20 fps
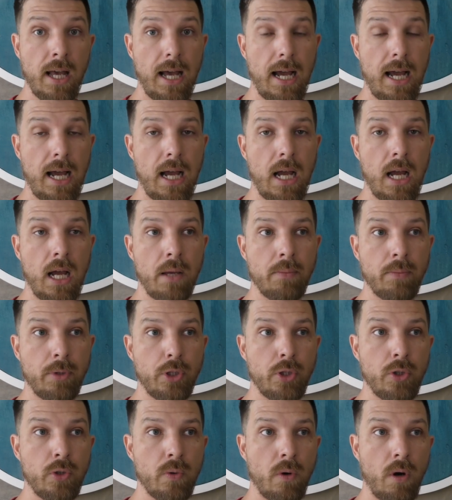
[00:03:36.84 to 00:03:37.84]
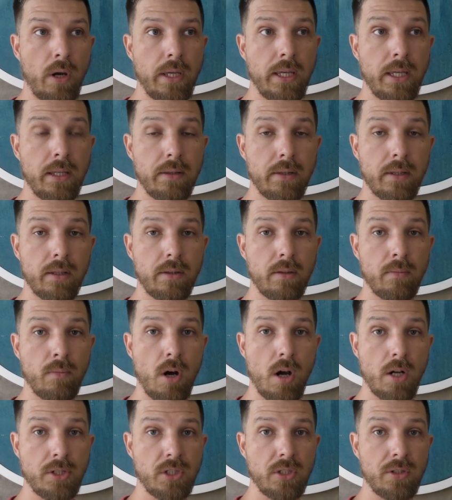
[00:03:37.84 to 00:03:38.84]
the
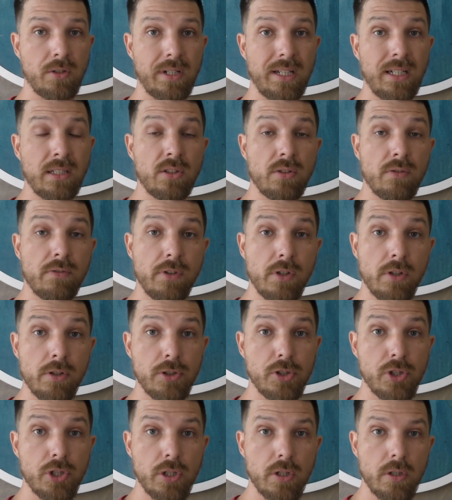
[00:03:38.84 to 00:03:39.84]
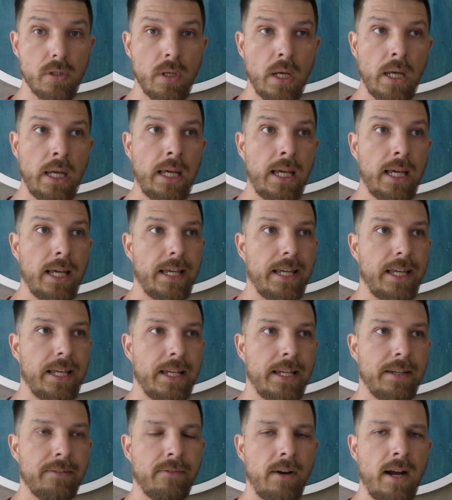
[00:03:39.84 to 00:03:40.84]
master interviews you.
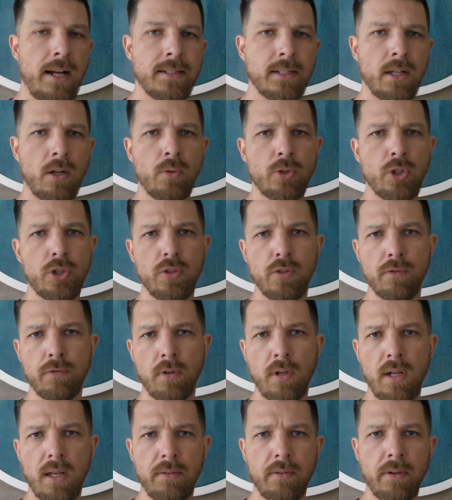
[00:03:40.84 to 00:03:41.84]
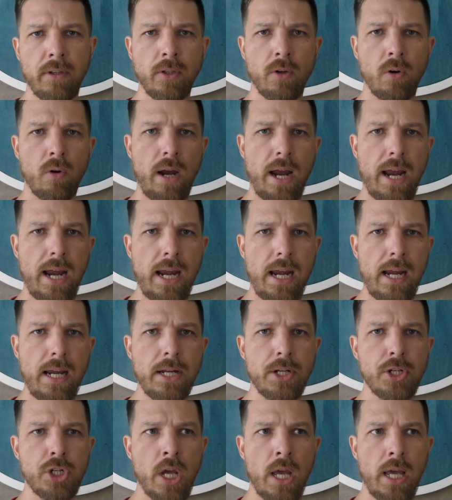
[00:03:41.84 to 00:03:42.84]
He finds out what you do for a living, your
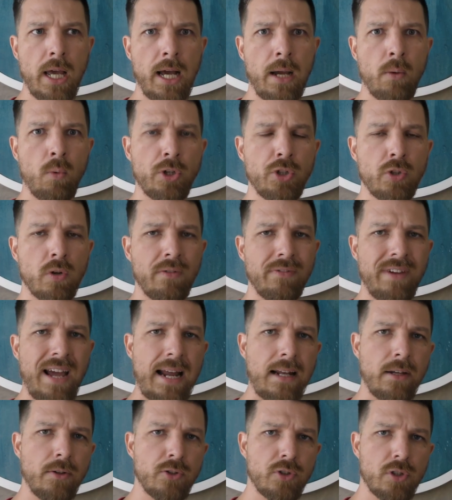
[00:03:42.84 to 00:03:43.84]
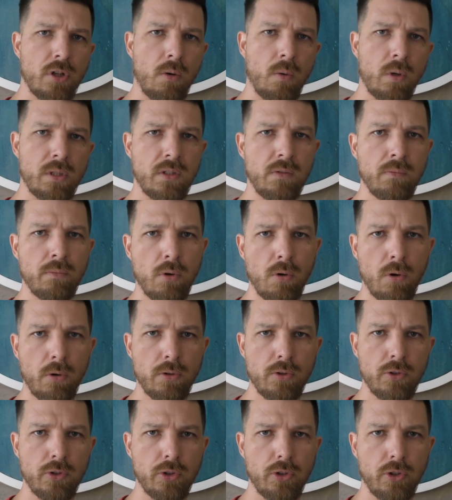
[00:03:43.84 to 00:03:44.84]
age, what your values are, what's
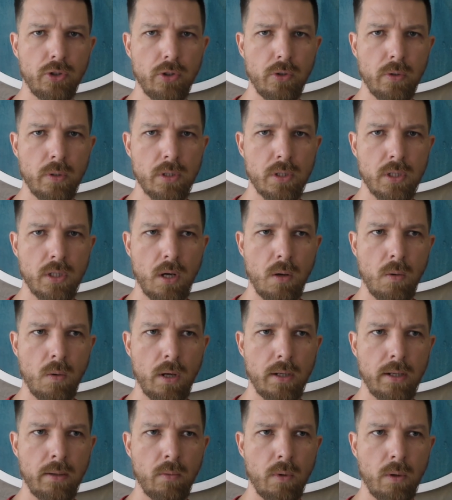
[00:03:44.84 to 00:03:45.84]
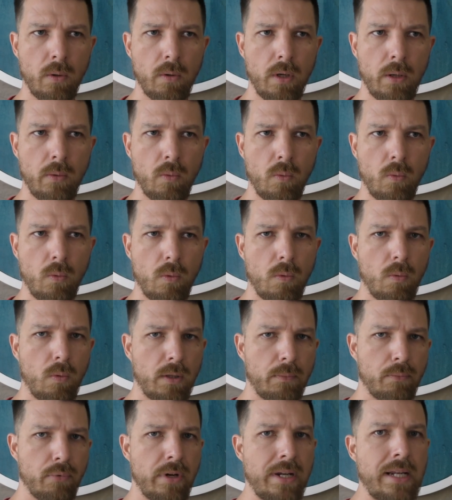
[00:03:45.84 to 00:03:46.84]
important to you, and so on, and
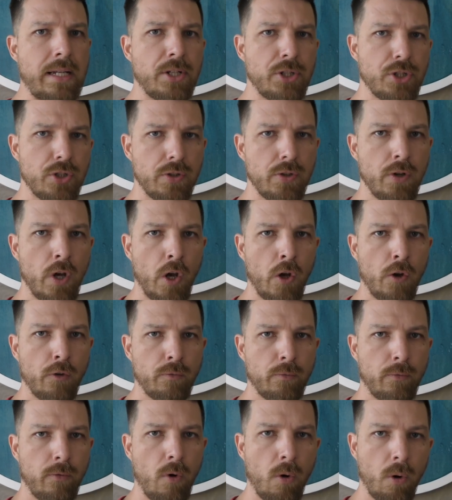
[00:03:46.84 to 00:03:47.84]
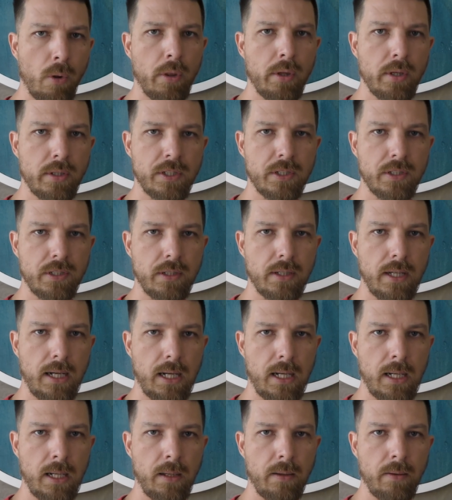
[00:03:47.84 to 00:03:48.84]
what brings you for this,
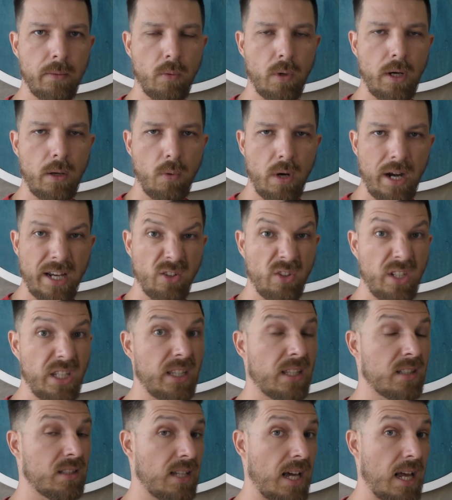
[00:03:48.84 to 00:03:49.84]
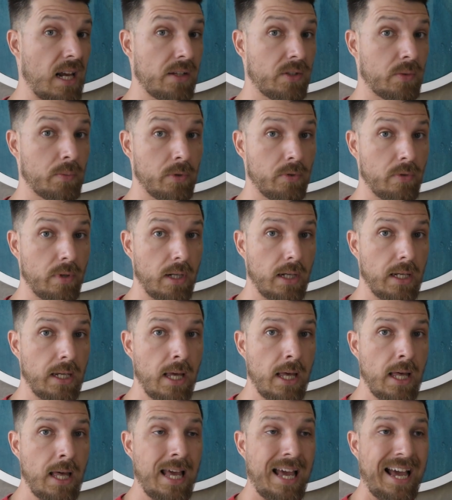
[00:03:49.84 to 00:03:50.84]
why you need this talisman, really.
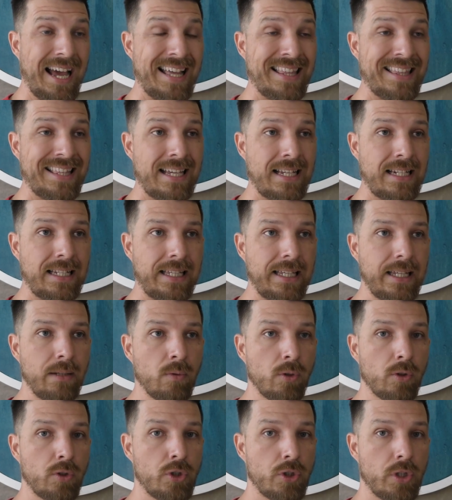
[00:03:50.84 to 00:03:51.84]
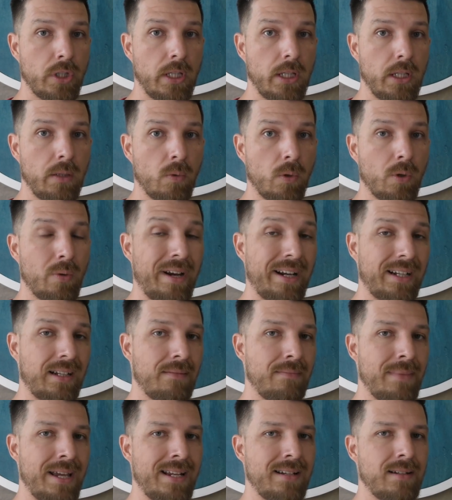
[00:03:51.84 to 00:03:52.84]
And then he will
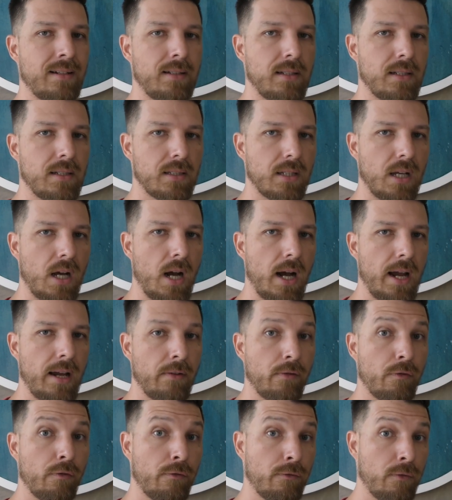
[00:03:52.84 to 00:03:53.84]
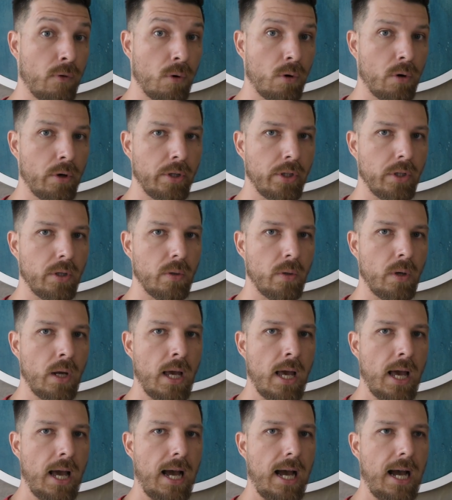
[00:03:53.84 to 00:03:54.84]
recommend a design for you.
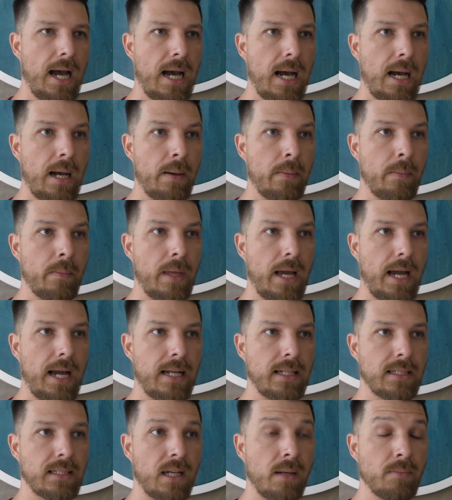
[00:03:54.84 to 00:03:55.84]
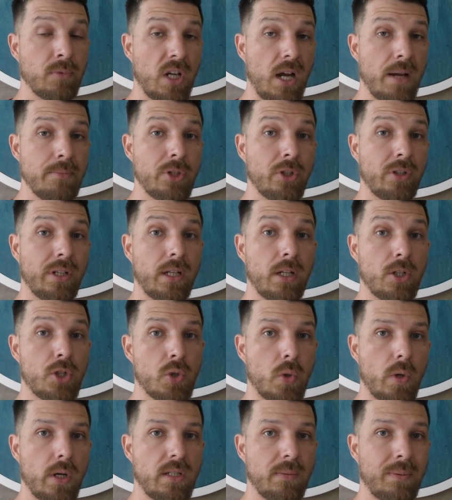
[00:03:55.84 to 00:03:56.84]
And sometimes you get a
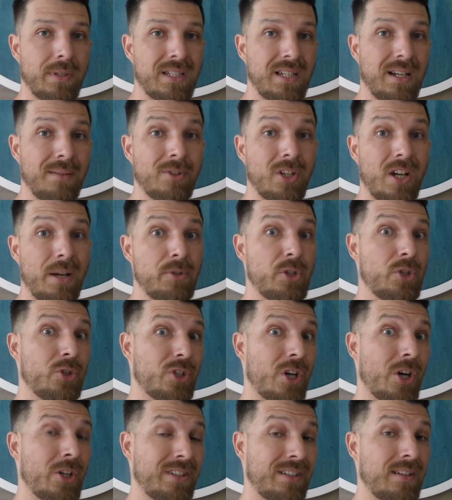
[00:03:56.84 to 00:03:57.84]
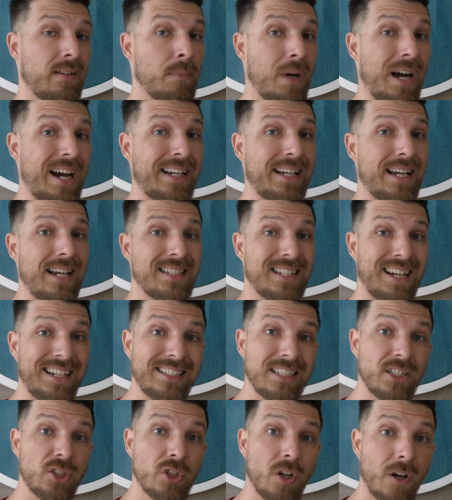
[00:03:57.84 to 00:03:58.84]
choice, but sometimes you don't. And in my case, I
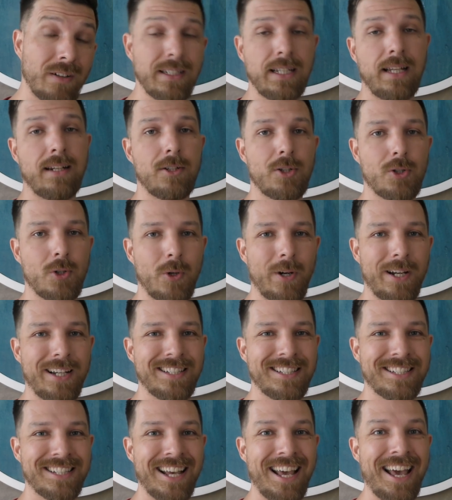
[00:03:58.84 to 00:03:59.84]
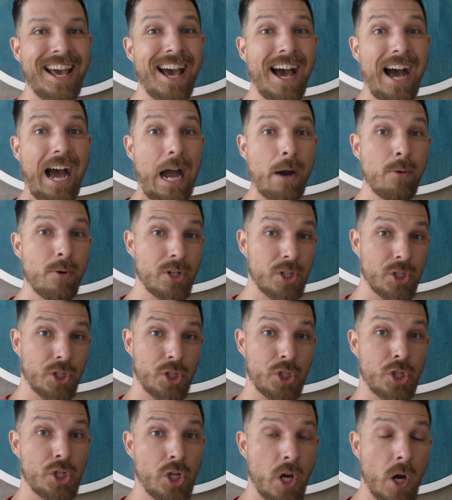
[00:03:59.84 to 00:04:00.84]
did not get a choice. I was
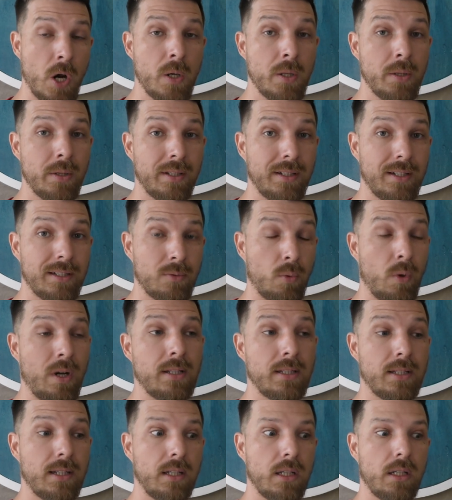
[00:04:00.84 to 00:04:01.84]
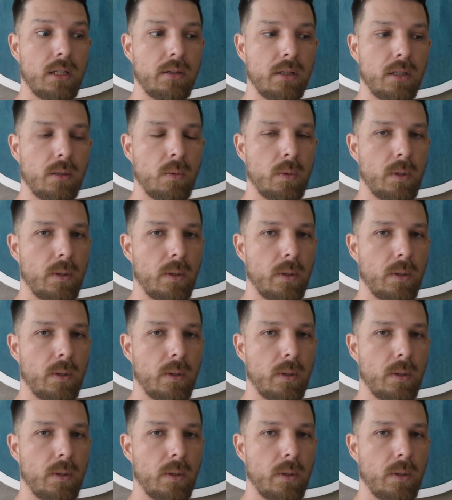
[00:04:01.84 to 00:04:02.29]
just shown that once he